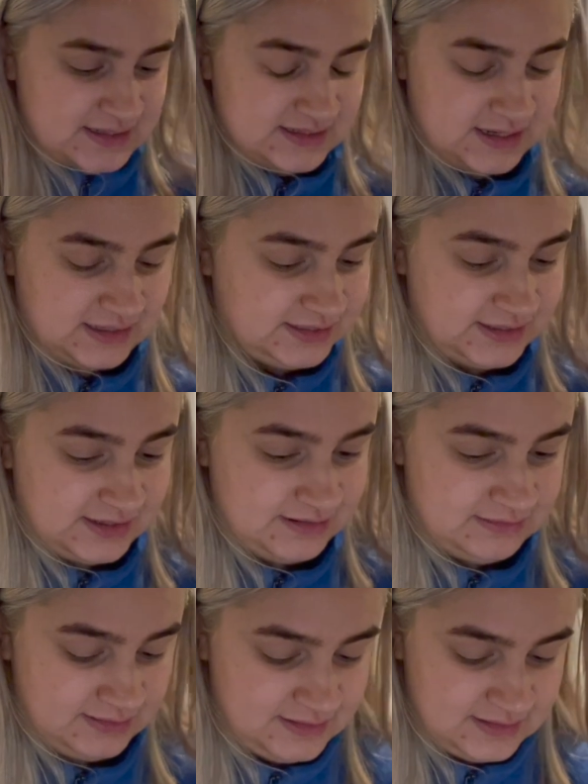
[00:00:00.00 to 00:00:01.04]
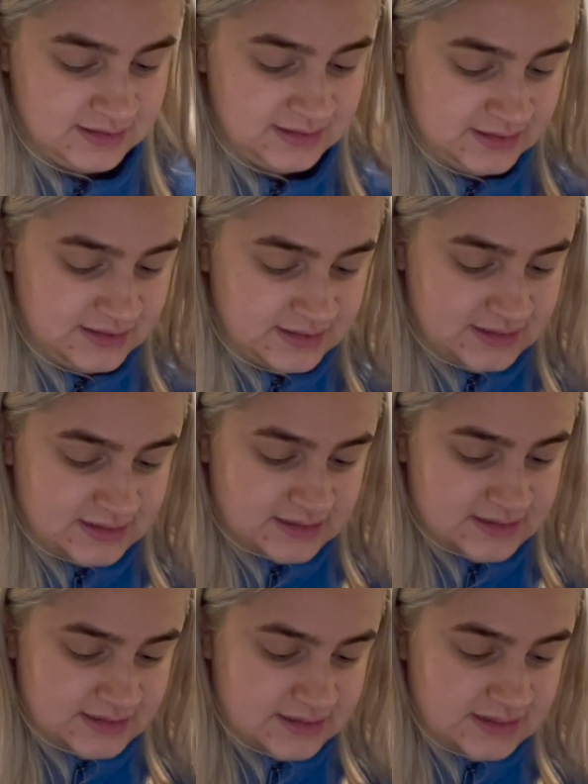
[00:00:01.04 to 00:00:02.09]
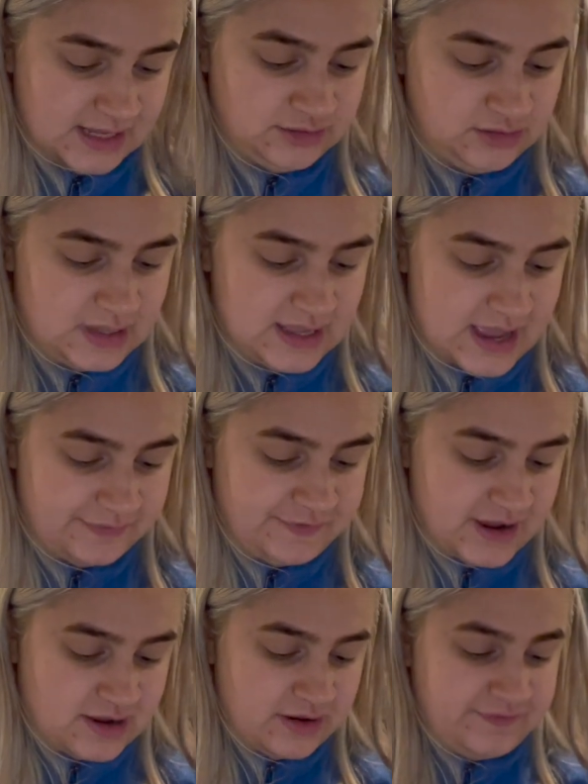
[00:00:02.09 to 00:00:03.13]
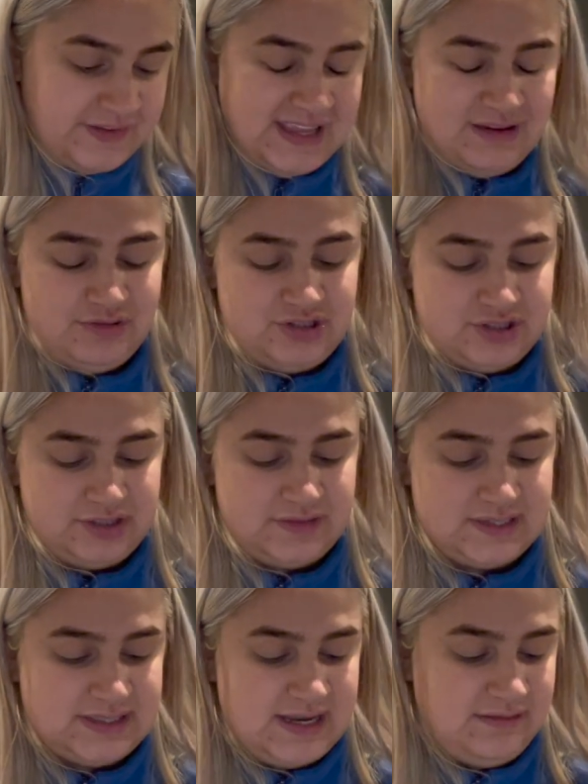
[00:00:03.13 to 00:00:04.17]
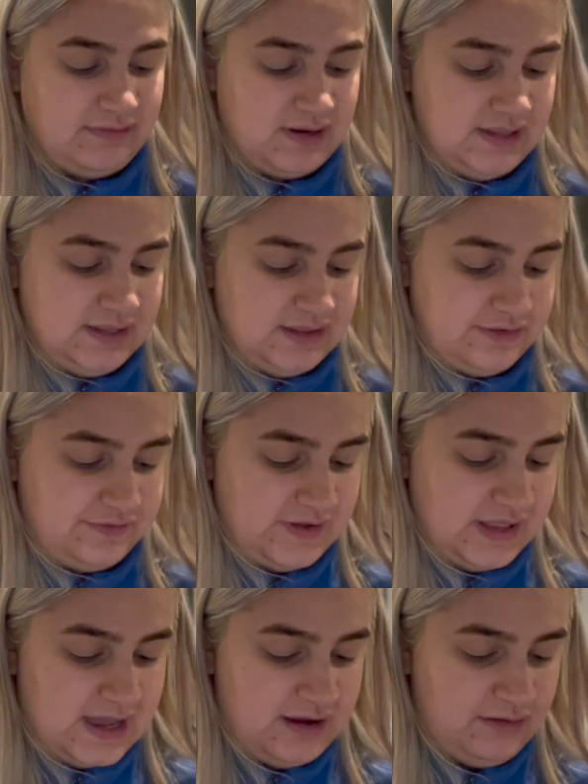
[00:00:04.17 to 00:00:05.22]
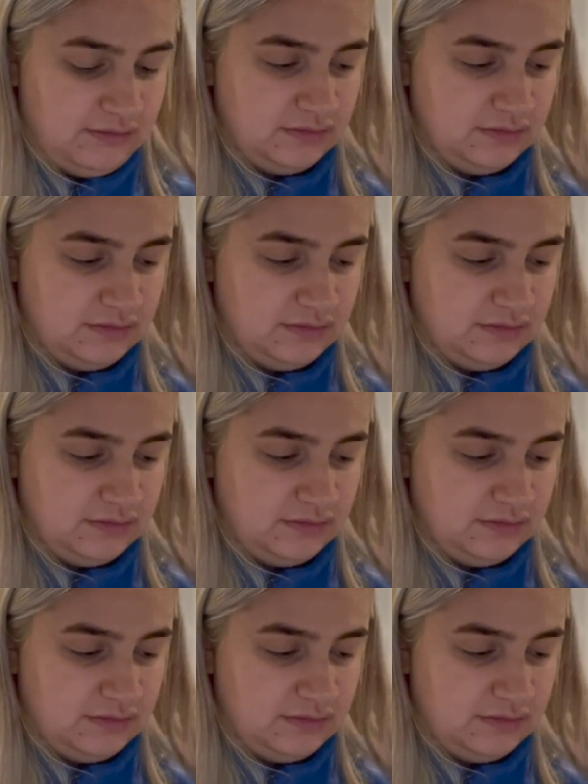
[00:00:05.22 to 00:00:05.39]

I don't know. It looked like, I think it was just the receipt really that fell out,